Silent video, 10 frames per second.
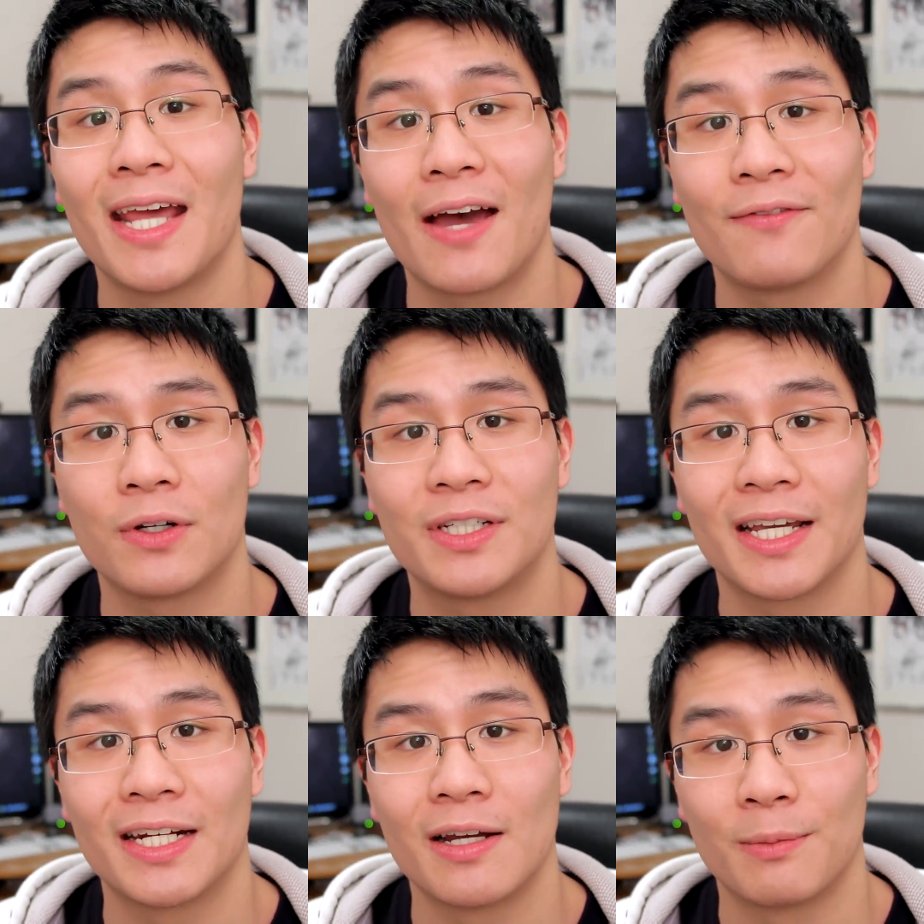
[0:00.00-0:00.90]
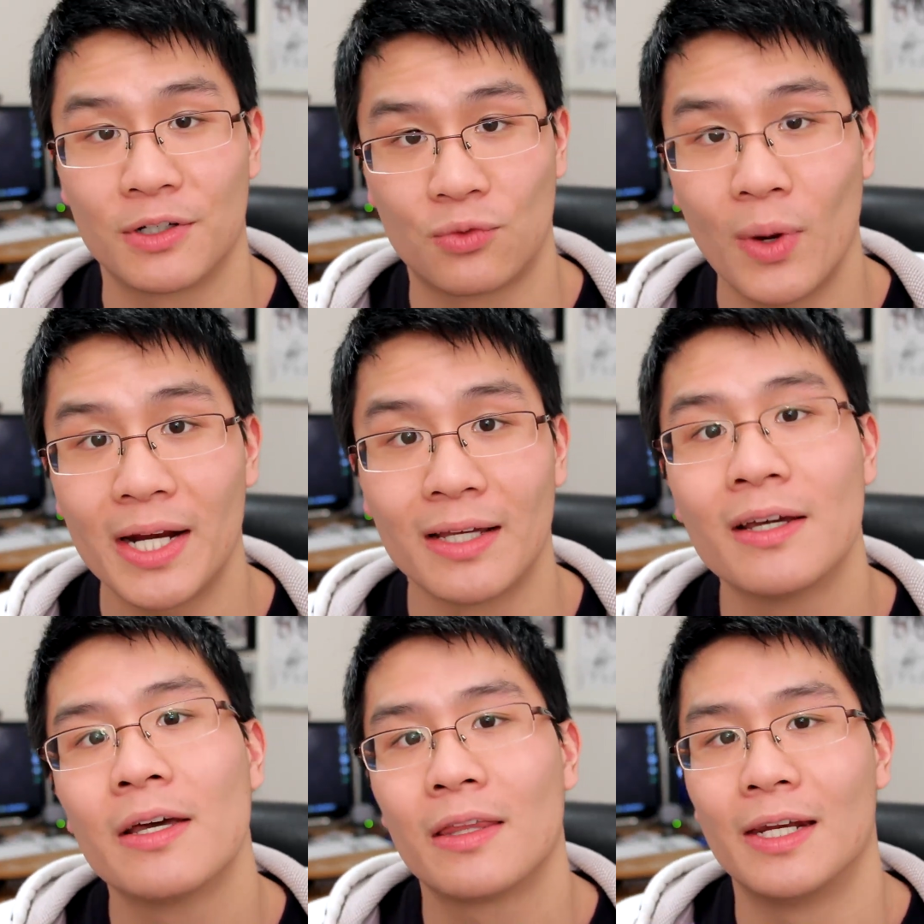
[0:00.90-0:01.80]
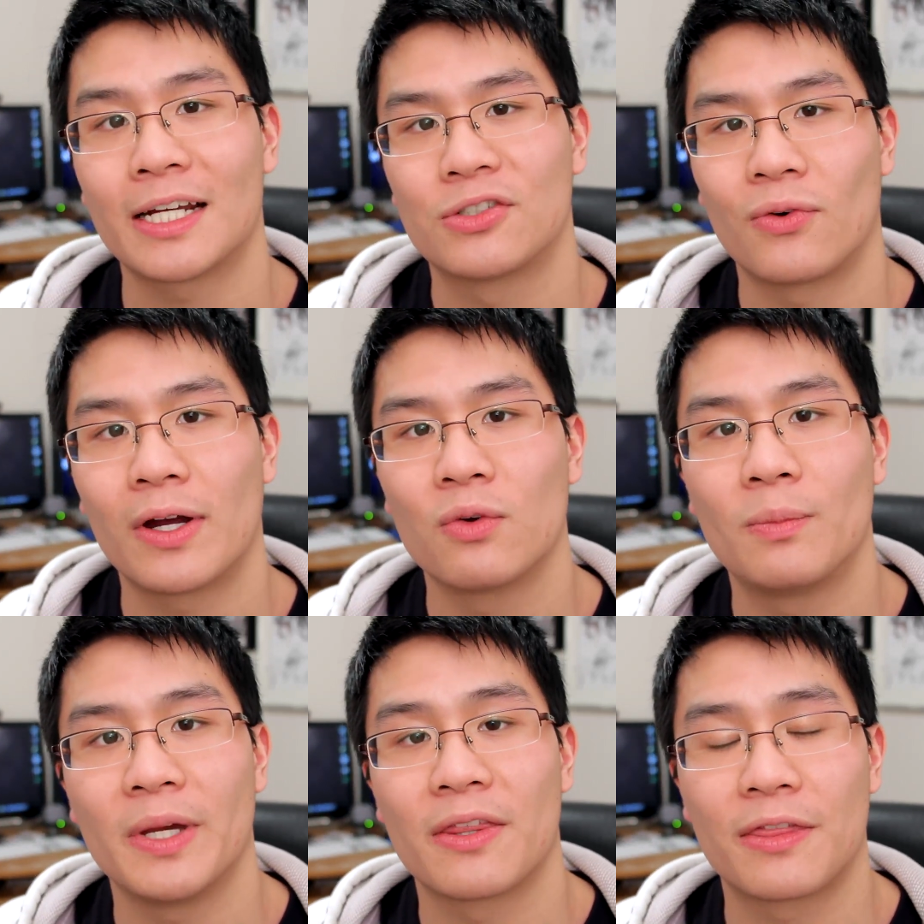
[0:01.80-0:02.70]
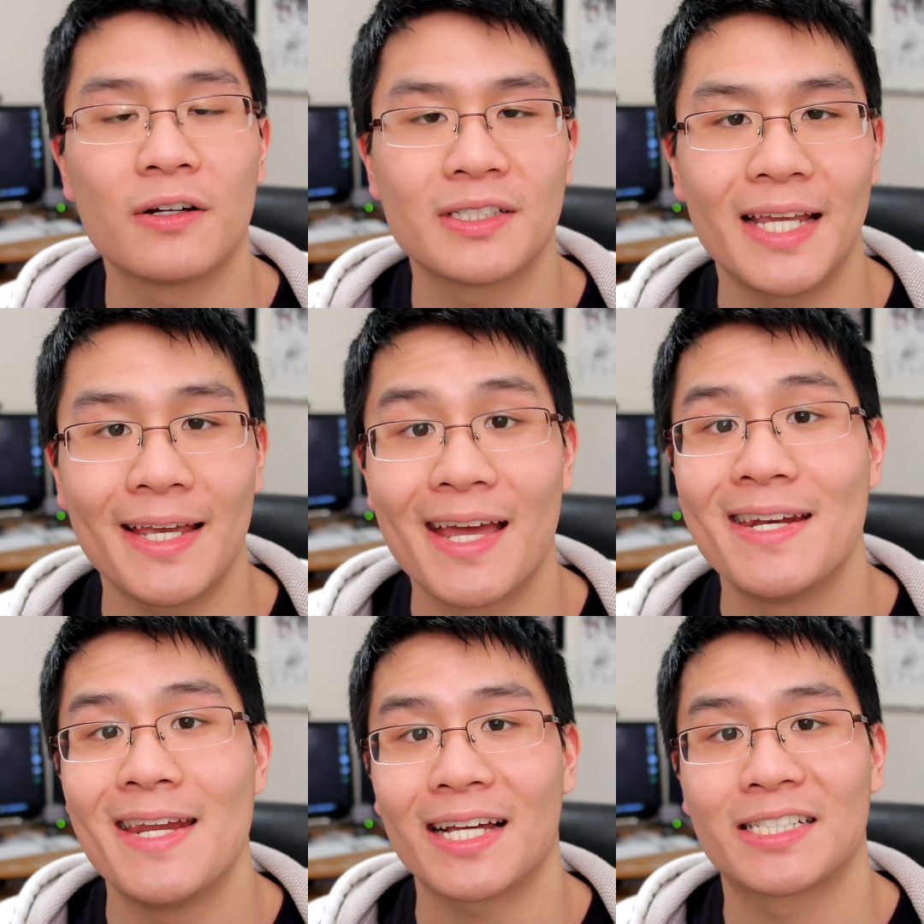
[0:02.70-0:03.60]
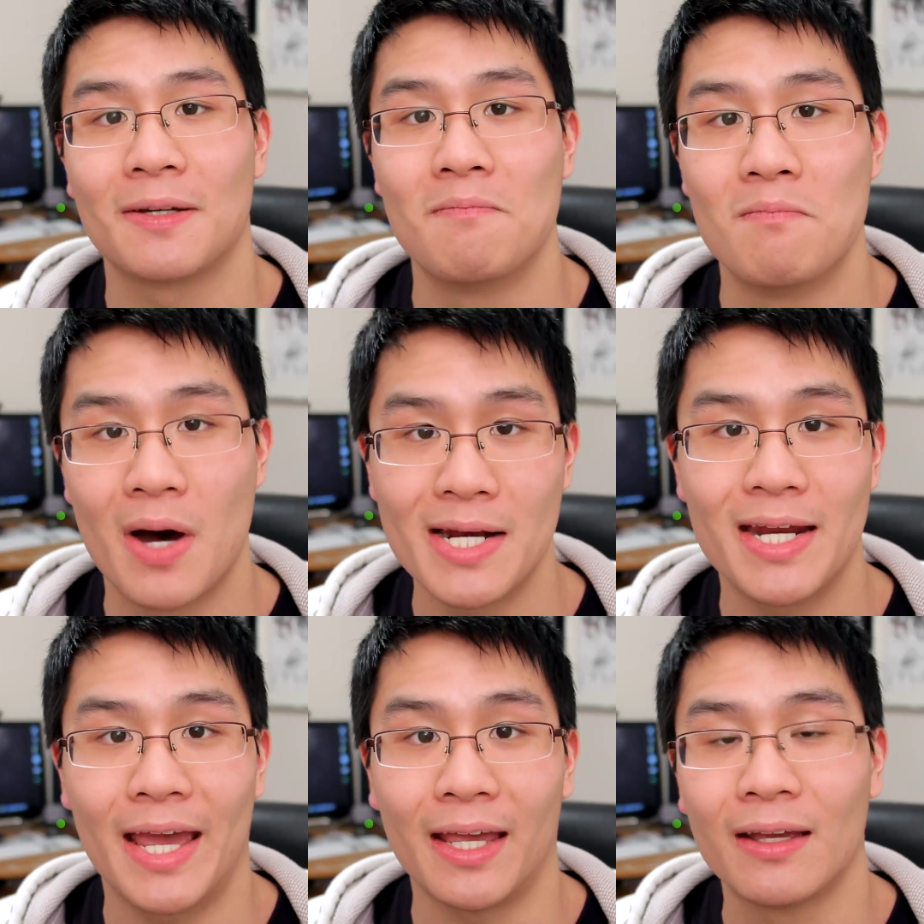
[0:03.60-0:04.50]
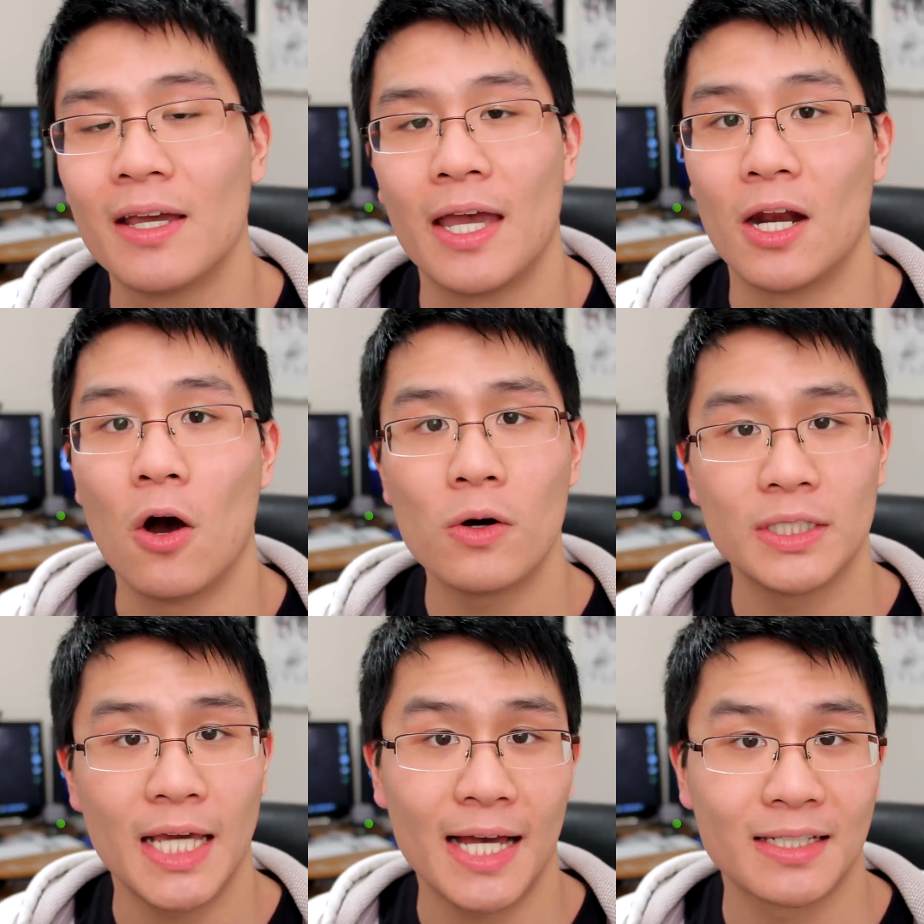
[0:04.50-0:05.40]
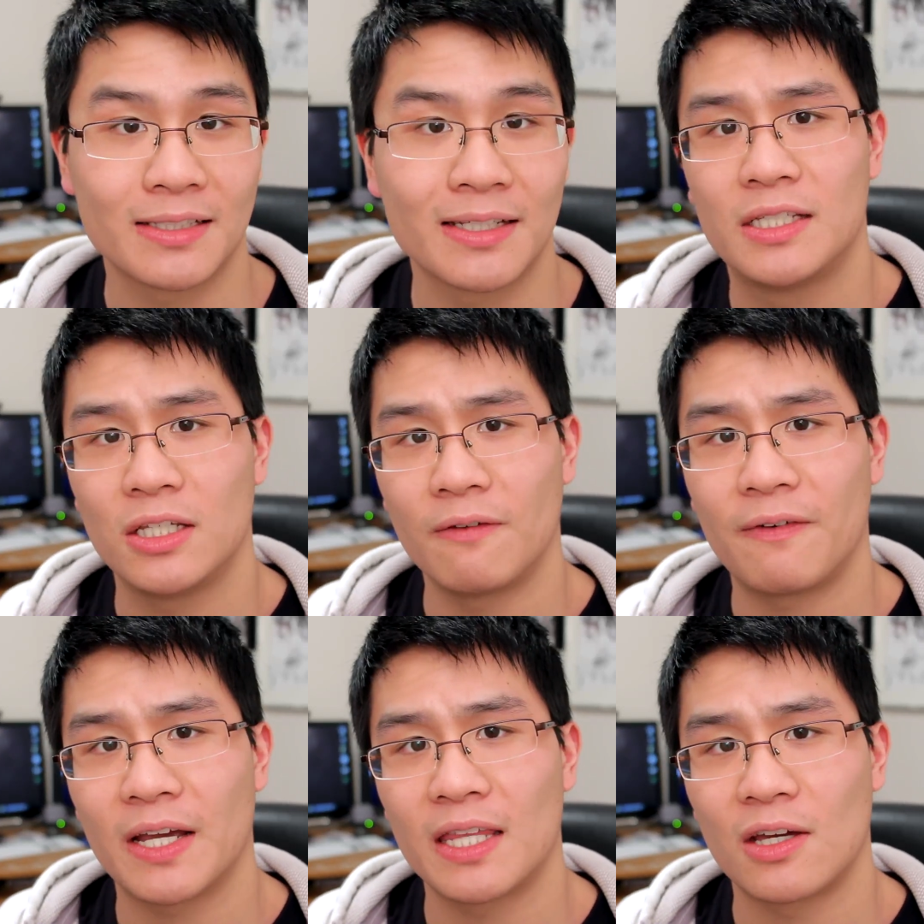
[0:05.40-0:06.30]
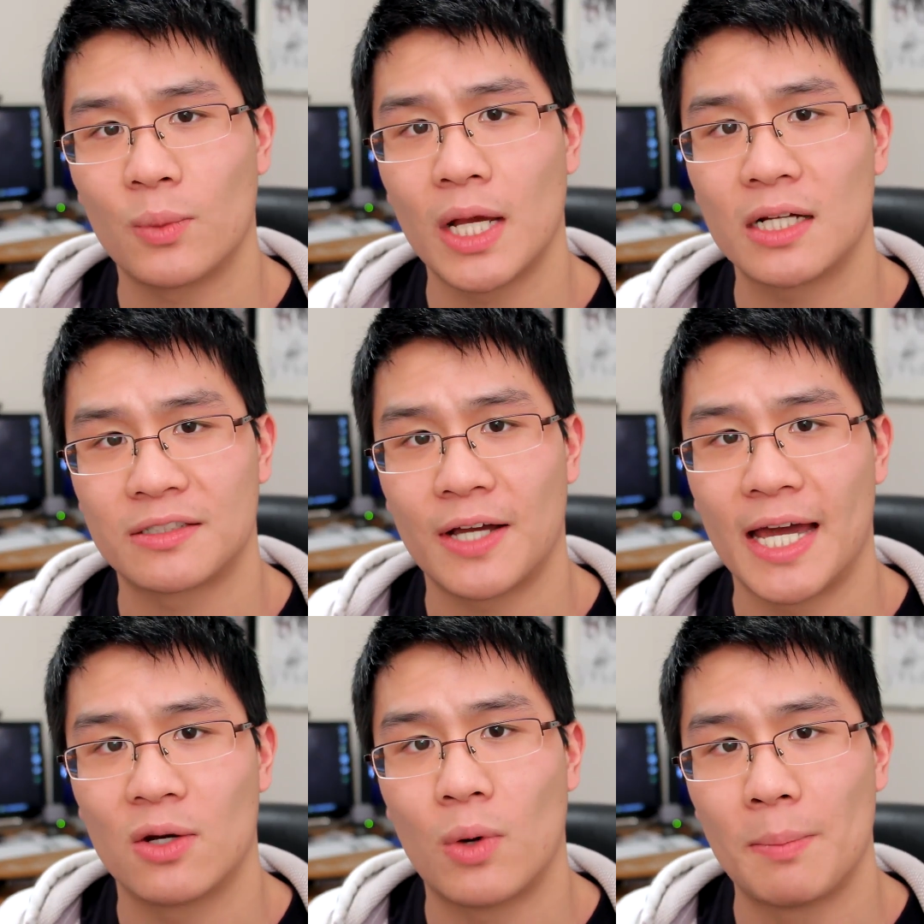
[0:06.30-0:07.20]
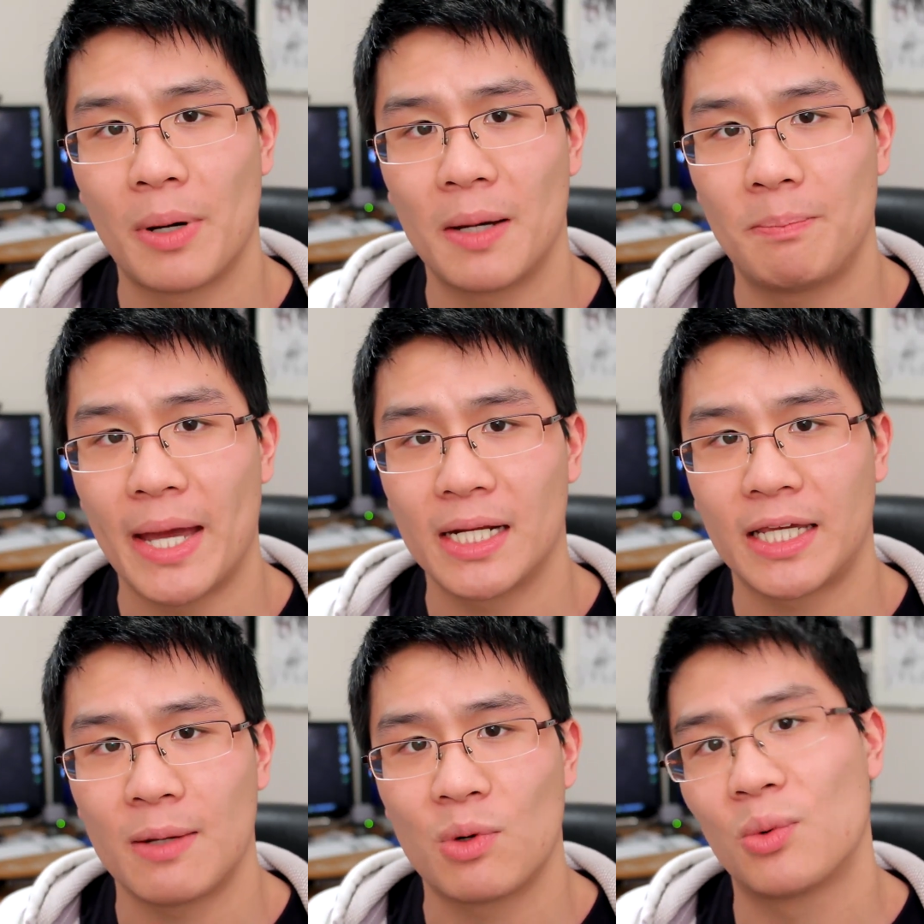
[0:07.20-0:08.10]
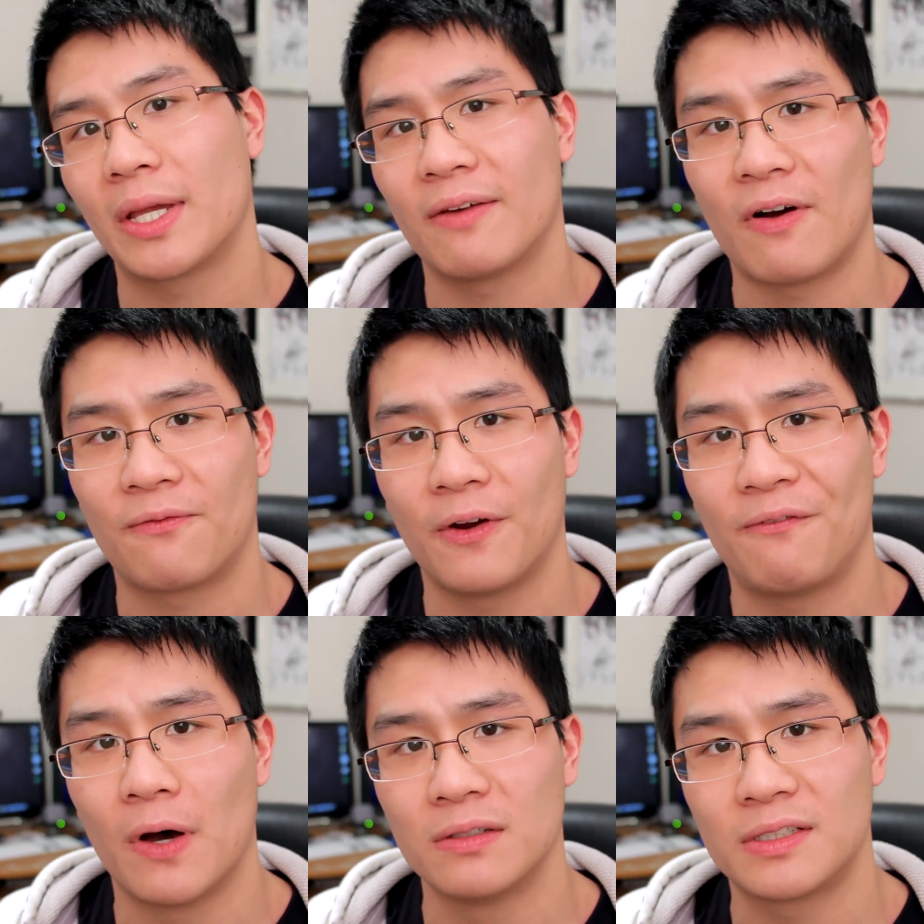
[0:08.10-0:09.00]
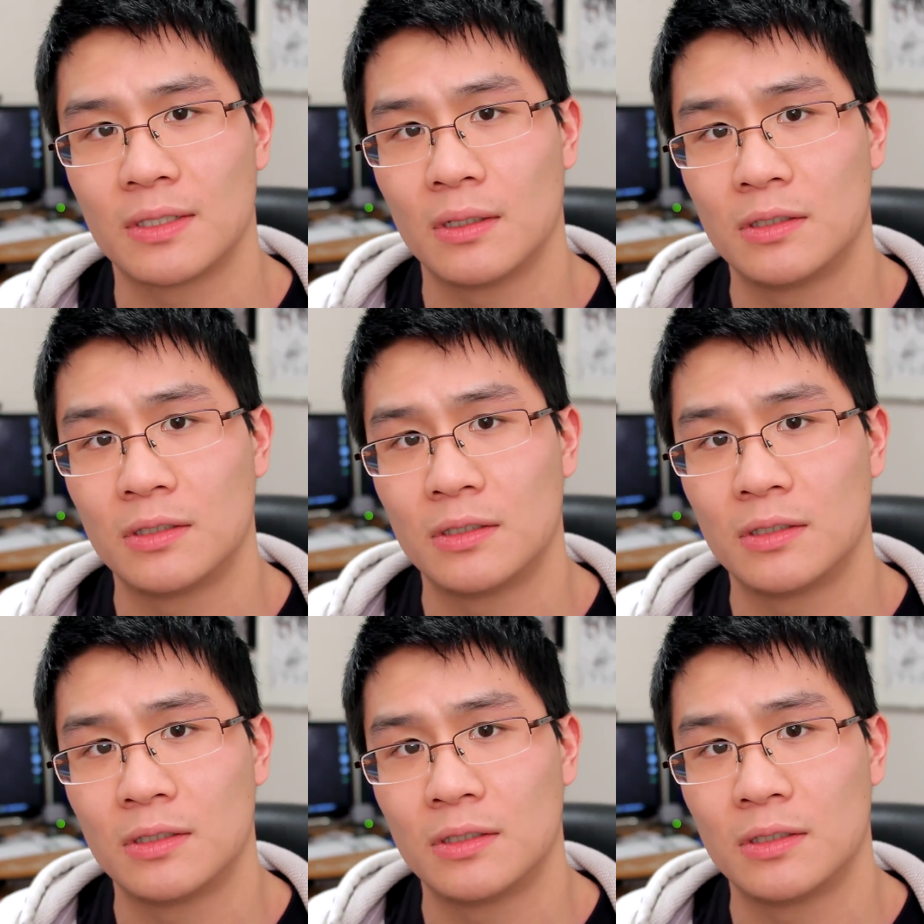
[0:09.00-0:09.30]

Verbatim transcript: and have your ticket numbers ready. The next drawing will be on Thursday and next Monday. And oh yes, did you forget that we also had a one-paw bandit game where we give out free phones?